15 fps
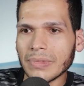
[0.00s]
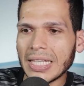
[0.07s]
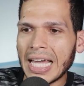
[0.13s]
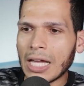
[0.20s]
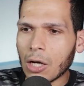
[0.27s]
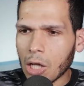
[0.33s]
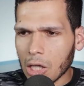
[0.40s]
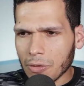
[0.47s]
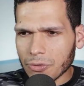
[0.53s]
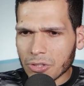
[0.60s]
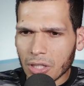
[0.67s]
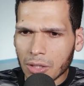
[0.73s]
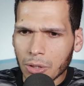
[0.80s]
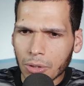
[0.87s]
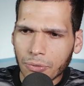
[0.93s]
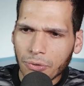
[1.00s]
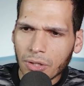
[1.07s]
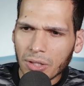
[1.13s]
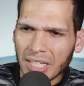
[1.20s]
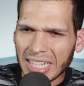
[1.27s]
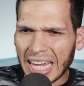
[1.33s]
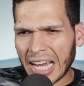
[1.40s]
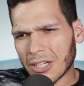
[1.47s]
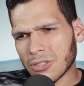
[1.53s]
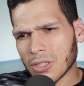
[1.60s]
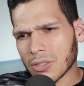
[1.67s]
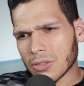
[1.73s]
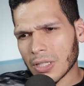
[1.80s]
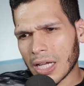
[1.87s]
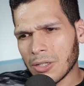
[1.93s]
and all of a sudden you're feeling
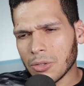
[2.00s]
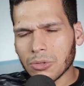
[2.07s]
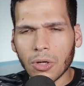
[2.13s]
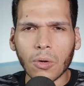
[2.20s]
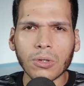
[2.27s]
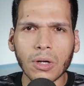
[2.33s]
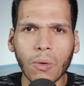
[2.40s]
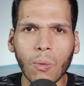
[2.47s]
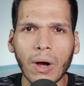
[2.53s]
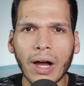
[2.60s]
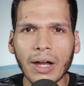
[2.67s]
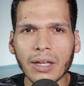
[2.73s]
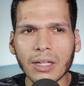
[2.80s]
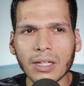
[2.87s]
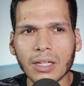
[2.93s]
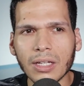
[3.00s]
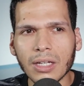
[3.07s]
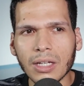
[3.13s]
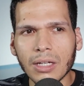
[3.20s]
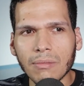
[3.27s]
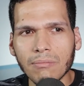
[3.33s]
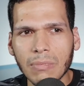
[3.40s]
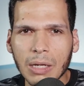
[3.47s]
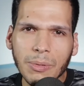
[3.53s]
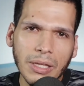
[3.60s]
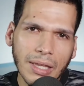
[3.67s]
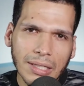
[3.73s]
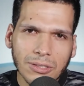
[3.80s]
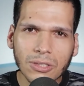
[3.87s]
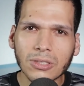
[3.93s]
anxious and you don't know why, maybe
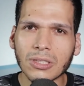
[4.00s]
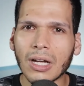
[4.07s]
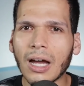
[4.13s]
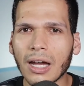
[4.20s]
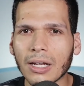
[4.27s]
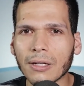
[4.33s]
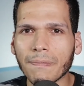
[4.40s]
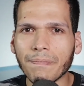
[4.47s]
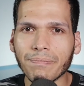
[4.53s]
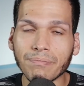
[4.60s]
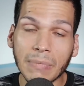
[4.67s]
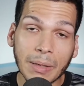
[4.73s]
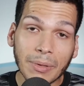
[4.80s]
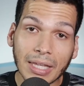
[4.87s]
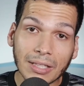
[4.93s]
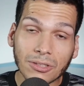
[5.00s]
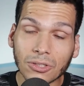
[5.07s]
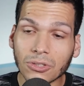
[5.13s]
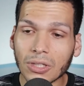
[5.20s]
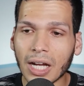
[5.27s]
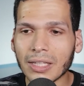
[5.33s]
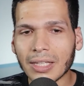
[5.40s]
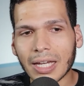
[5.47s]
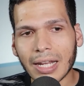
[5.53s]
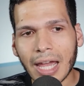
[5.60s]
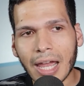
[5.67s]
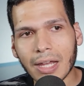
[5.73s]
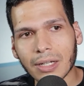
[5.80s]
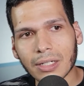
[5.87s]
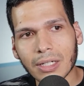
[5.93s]
that's a sign. Maybe that's a sign that,
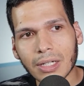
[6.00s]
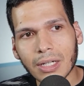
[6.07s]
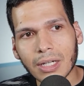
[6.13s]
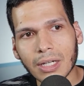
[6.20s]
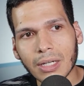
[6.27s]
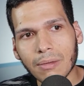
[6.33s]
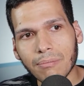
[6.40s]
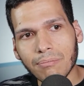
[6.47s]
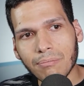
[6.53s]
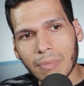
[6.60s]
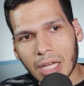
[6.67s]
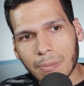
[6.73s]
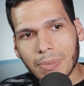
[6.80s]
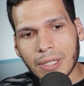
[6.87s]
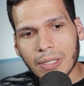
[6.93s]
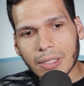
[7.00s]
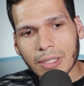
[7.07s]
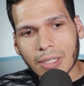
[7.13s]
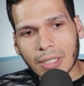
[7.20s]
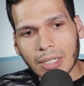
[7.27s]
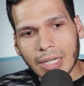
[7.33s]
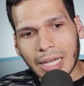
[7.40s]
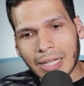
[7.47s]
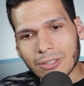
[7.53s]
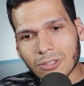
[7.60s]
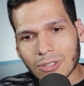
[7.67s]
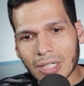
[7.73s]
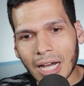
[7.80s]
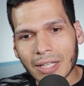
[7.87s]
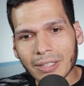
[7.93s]
hey, maybe it's
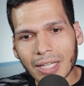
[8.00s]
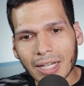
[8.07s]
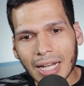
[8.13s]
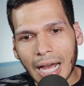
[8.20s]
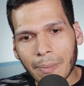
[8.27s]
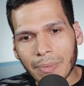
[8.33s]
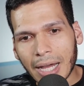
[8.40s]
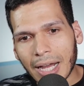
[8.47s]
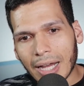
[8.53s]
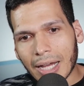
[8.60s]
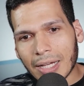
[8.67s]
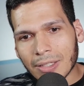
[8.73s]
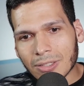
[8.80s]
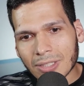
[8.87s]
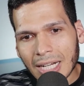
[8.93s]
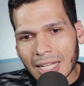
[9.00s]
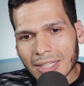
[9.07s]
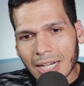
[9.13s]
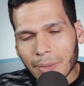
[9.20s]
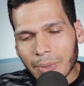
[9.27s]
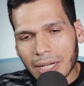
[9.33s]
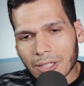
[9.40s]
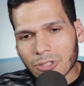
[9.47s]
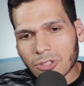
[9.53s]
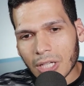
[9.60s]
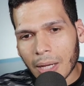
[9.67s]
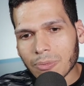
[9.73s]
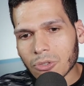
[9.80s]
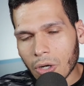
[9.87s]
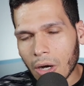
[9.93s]
not that I'm going to
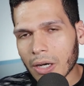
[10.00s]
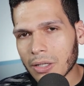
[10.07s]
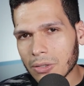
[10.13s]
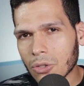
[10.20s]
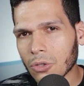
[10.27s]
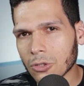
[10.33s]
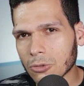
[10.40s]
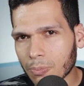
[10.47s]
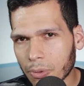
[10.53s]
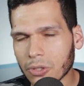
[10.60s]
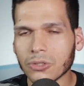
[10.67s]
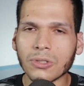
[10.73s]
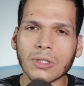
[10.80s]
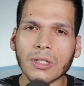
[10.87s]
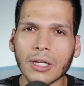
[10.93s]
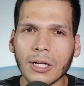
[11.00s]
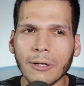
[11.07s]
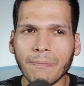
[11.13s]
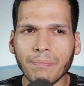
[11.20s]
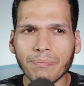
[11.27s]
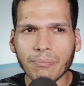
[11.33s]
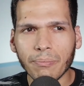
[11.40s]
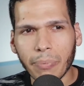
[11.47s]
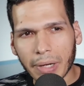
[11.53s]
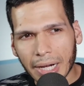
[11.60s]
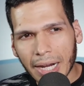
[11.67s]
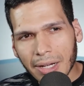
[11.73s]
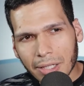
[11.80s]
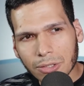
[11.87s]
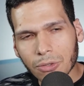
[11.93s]
stop talking to this person, but
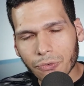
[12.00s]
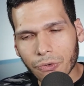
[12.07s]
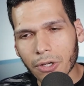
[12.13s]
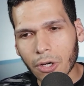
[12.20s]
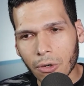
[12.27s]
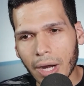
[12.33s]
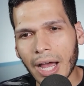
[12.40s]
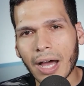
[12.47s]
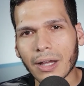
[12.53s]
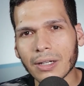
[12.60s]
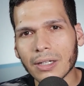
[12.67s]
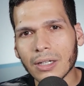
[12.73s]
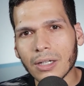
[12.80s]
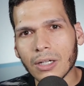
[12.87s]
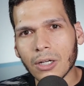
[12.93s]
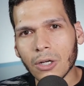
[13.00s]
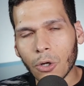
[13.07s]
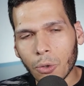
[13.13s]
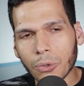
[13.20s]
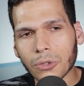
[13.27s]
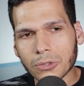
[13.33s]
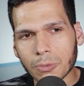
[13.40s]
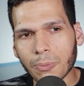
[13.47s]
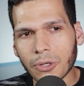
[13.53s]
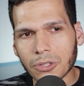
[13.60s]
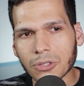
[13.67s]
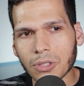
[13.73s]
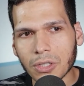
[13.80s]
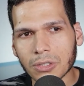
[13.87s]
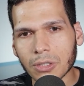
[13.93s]
I need to figure out who this
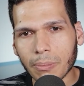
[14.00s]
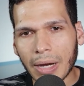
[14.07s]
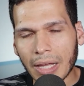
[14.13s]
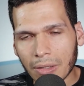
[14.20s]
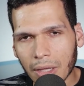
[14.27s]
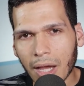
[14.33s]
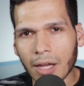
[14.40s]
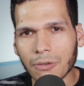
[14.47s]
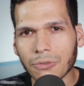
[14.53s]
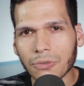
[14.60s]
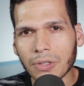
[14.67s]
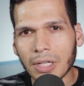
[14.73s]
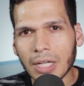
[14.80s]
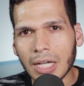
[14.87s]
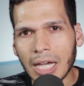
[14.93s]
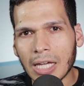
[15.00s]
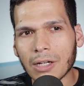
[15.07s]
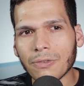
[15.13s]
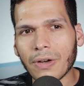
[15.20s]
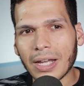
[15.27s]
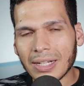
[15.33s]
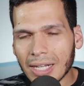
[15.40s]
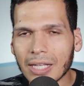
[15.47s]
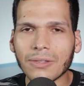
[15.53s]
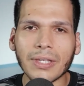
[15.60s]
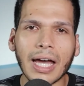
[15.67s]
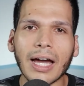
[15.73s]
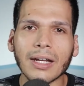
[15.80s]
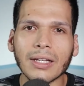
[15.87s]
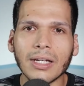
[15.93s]
person is in my life. And if I need
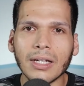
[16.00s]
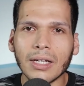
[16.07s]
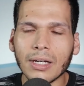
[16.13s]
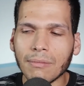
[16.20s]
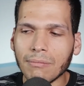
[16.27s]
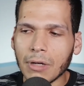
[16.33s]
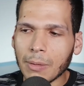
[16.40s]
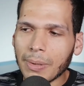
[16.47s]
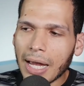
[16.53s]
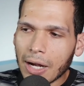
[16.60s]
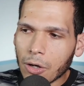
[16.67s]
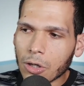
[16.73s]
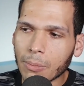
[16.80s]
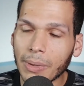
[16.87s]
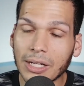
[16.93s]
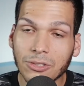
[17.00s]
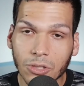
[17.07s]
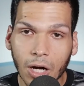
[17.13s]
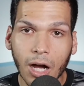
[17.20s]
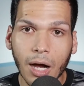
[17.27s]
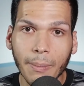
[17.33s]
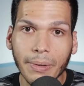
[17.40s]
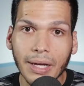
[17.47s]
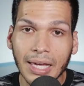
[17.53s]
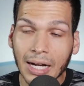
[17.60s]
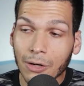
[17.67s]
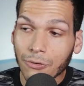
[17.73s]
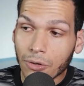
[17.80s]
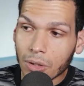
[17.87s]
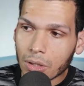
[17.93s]
that, maybe I go to my job and I
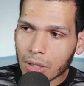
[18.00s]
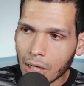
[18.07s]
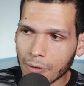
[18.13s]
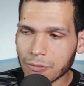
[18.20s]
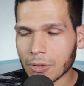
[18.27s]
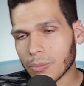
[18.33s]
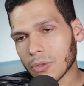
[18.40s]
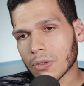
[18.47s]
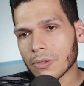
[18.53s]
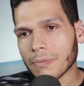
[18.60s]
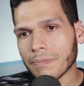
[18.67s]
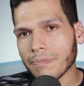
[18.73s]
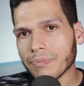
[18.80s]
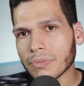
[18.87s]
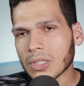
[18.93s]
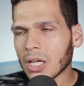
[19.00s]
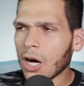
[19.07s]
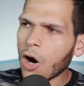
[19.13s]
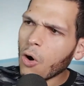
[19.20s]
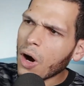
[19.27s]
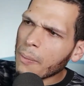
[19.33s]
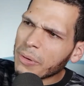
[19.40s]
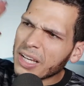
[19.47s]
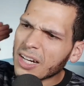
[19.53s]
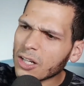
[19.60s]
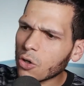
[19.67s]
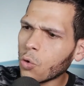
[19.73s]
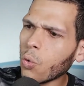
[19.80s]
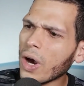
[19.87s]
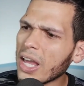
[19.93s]
feel uncomfortable. Oh, I'm going to
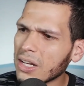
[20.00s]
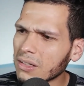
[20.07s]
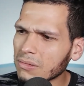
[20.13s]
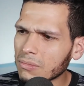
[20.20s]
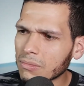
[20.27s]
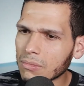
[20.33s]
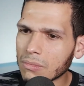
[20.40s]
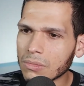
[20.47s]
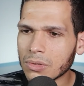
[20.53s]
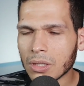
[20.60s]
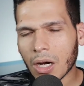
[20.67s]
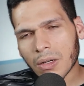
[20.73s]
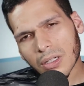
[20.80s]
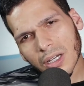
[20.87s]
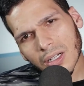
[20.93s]
quit. No.